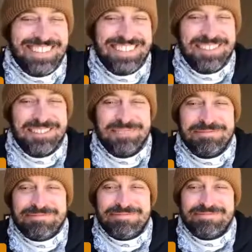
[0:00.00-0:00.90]

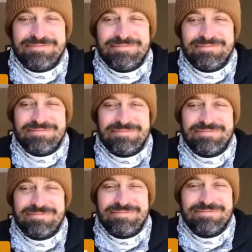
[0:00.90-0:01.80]

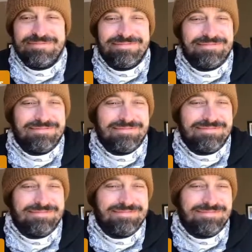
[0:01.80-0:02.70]

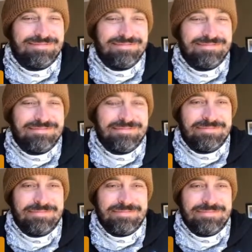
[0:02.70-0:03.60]

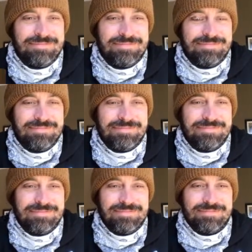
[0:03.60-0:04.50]

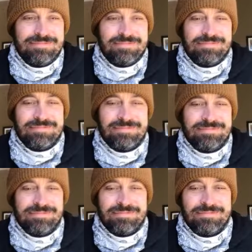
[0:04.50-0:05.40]

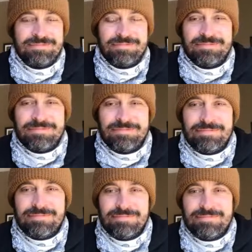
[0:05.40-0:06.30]

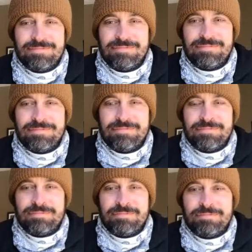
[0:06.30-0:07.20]

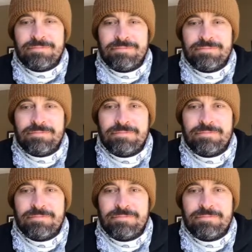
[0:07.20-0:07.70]
This person isn't speaking.